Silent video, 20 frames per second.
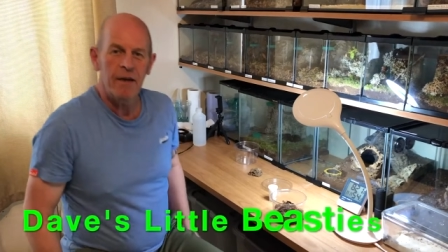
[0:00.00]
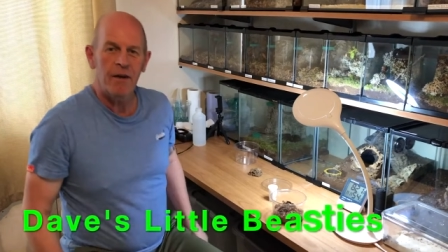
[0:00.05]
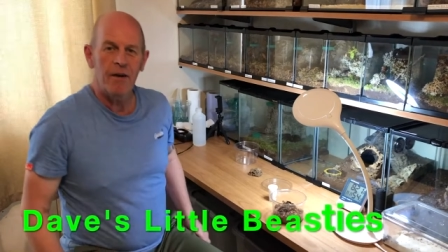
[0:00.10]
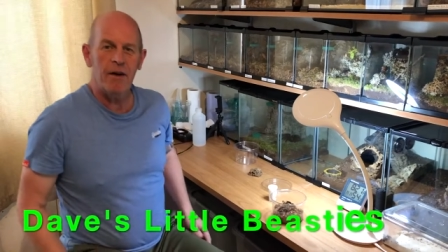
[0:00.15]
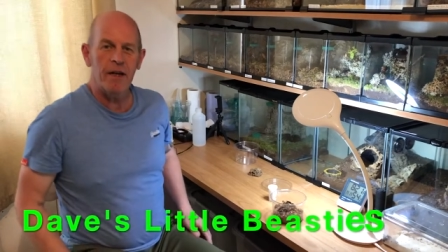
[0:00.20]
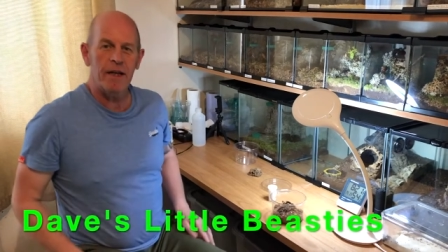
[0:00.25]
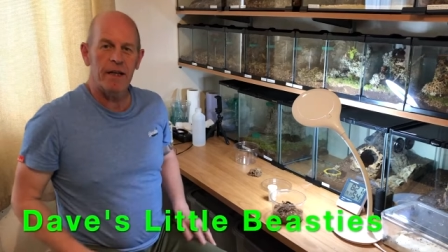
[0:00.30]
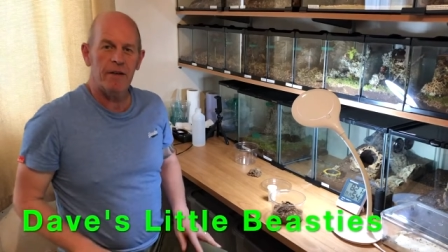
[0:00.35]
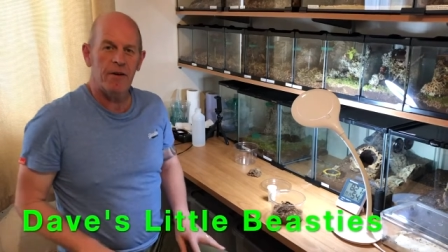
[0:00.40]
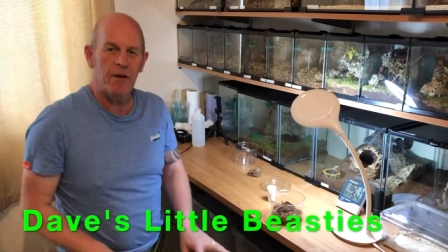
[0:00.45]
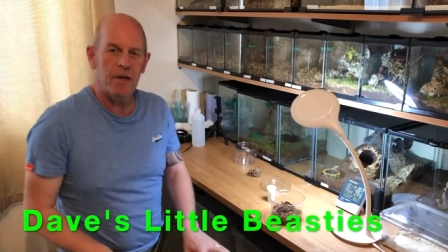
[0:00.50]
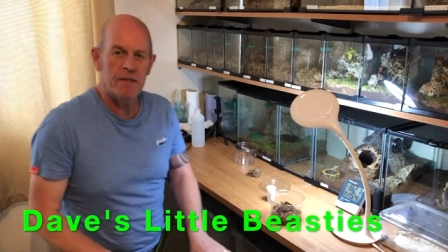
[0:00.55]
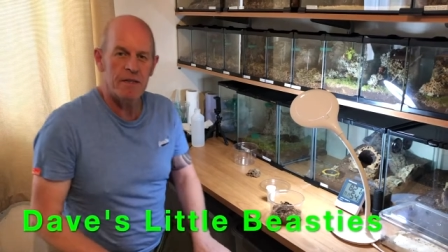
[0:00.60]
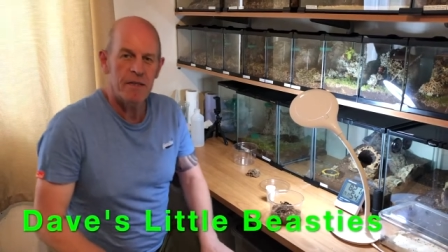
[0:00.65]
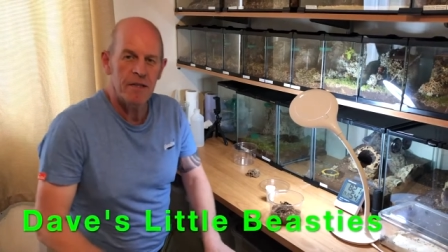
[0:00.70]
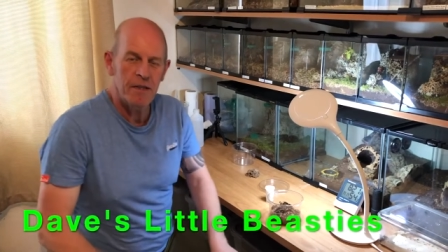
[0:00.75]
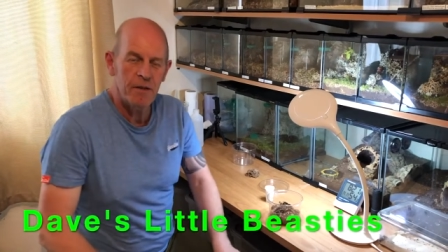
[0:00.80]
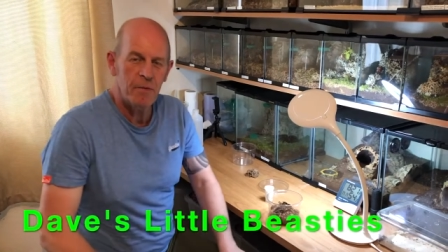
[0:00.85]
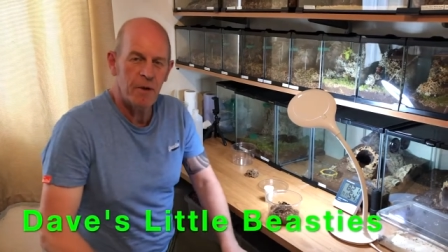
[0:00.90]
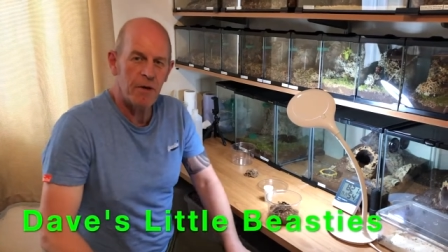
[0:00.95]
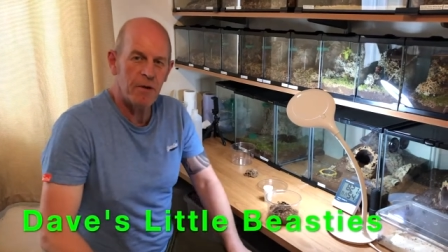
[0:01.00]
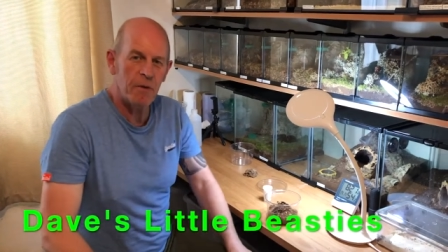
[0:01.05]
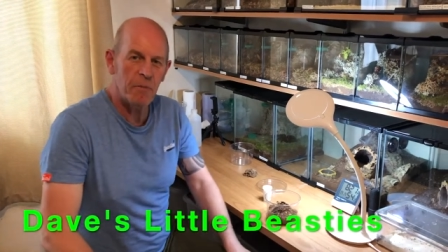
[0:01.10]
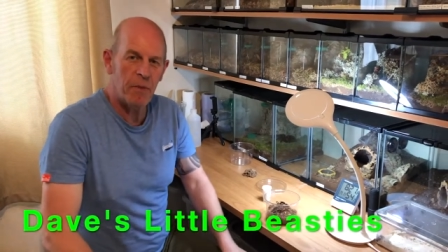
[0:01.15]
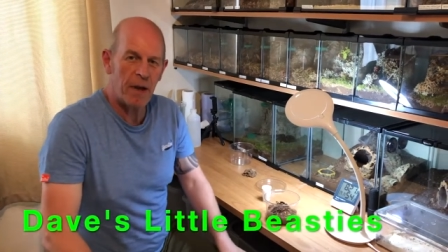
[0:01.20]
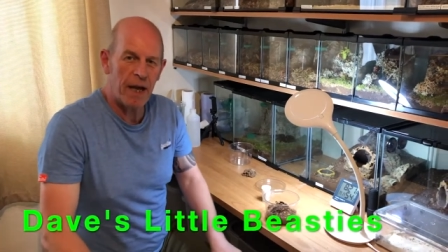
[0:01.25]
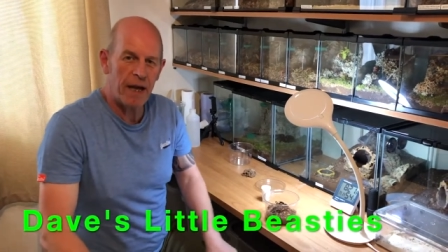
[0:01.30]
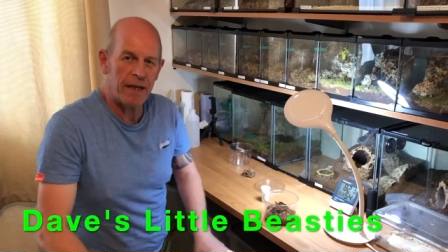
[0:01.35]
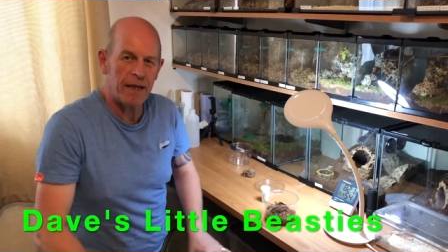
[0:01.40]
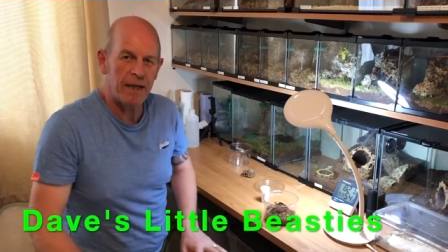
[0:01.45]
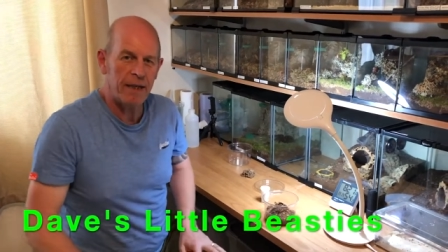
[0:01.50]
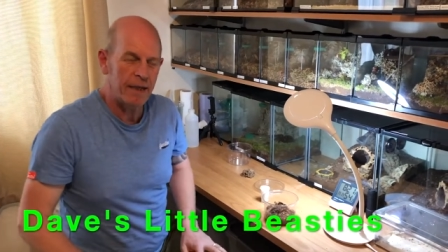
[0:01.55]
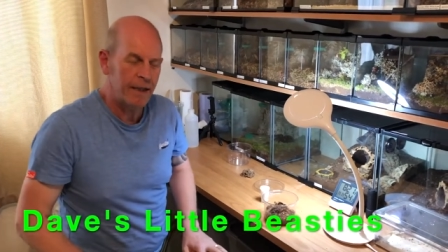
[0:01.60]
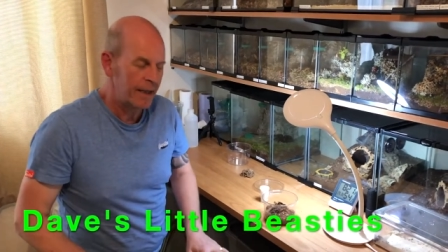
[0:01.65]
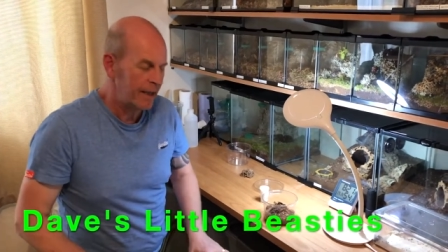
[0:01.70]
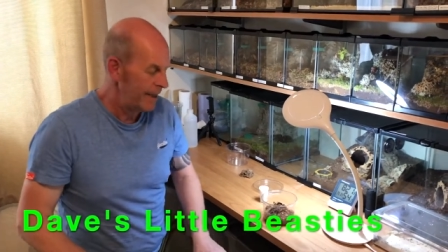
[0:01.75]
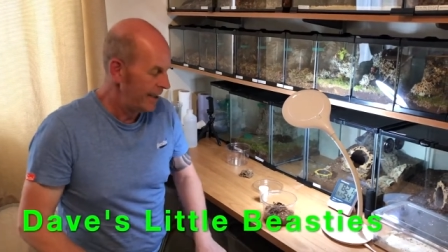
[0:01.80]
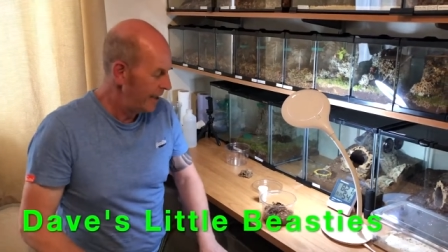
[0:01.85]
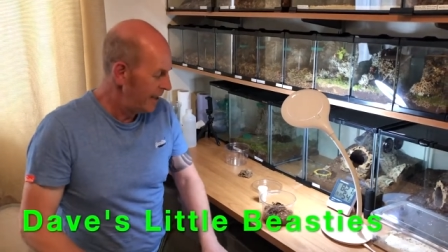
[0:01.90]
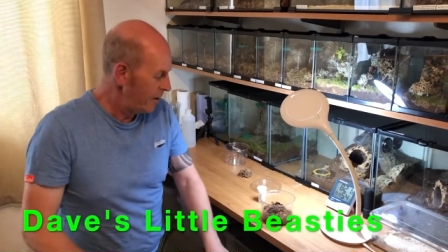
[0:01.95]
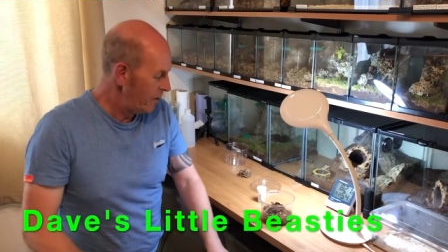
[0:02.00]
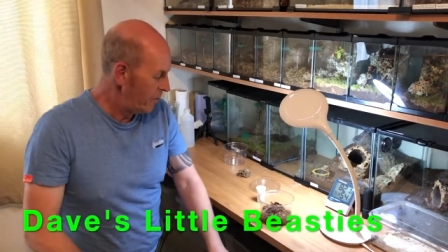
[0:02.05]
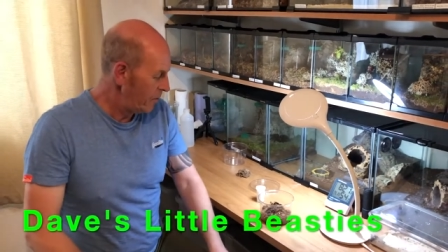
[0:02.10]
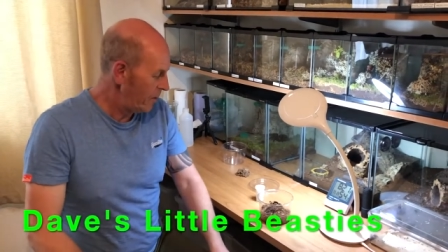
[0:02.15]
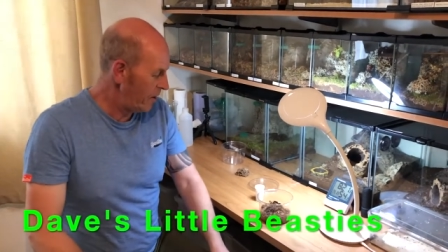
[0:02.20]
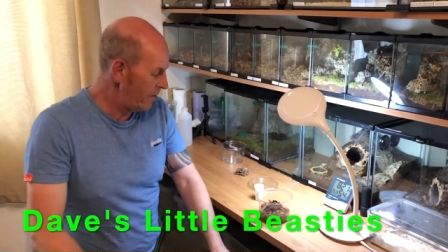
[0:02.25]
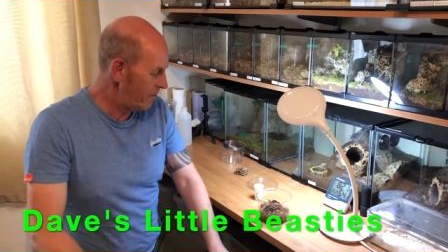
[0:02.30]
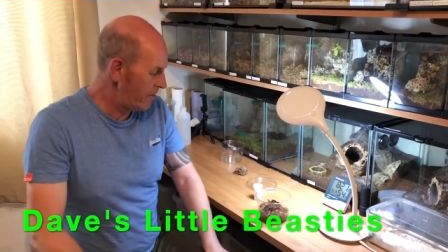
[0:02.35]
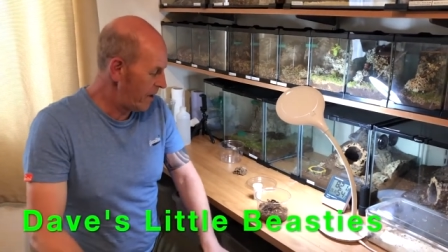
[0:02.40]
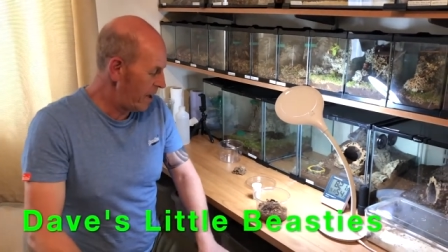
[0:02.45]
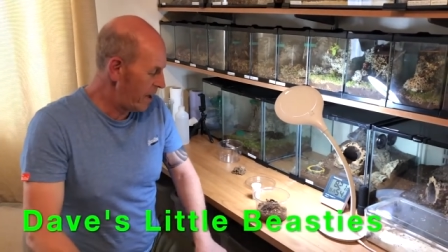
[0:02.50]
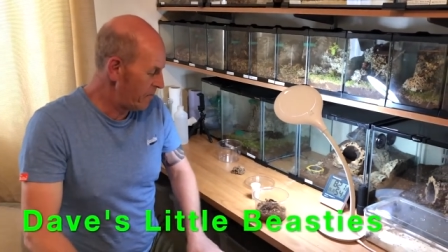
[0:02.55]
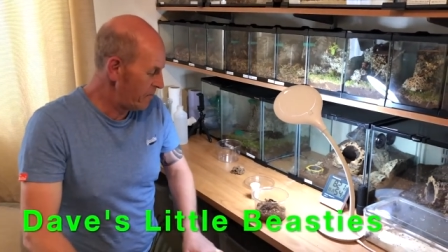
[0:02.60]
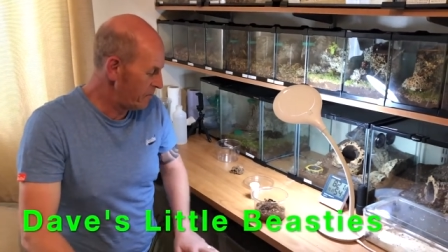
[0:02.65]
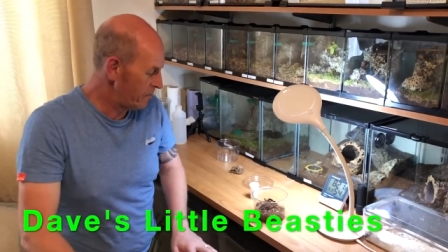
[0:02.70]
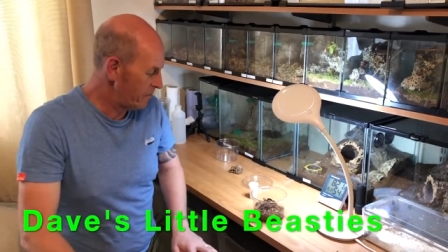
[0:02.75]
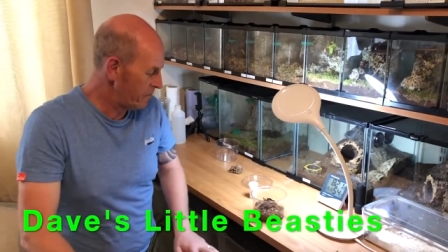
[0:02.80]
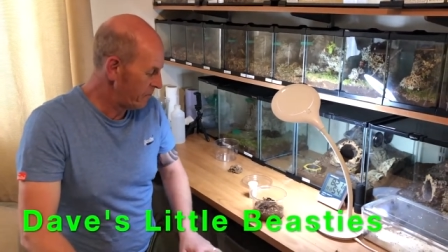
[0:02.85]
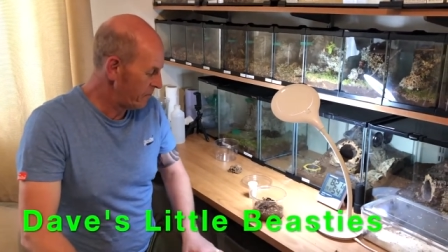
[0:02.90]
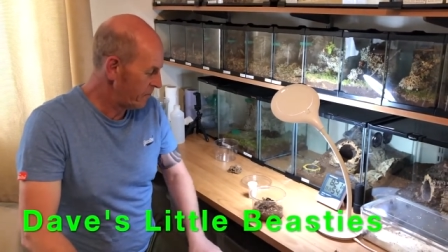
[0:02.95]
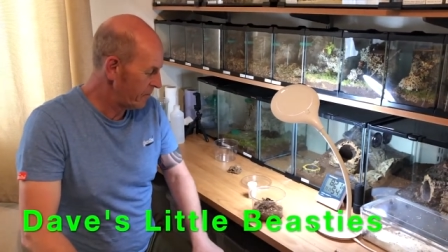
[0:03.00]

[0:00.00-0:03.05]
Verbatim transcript: Hi there guys, welcome back. We're um,